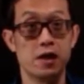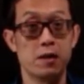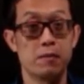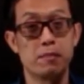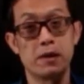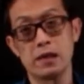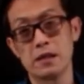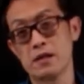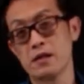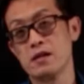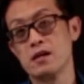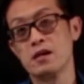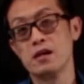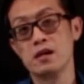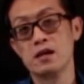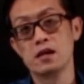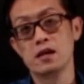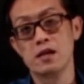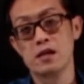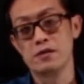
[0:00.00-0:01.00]
But
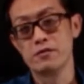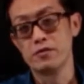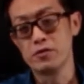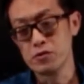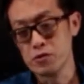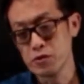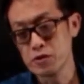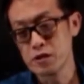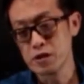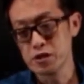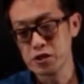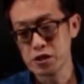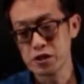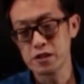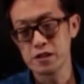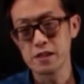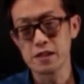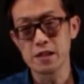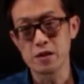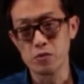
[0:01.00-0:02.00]
if you use the
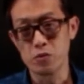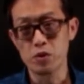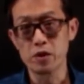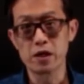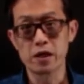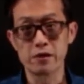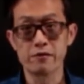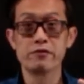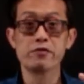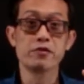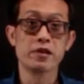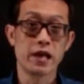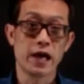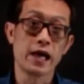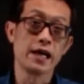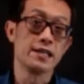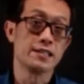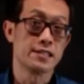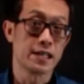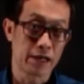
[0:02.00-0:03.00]
GC, it won't give you the
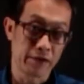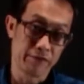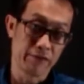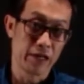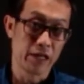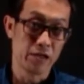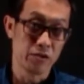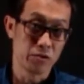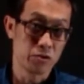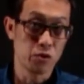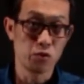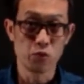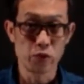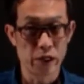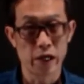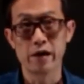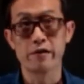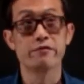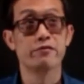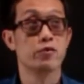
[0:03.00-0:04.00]
exact value. So we
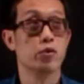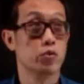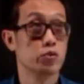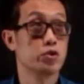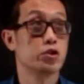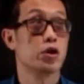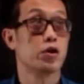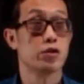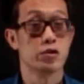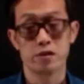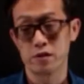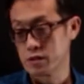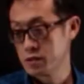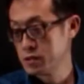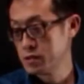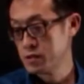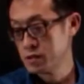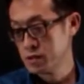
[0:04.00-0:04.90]
have no choice.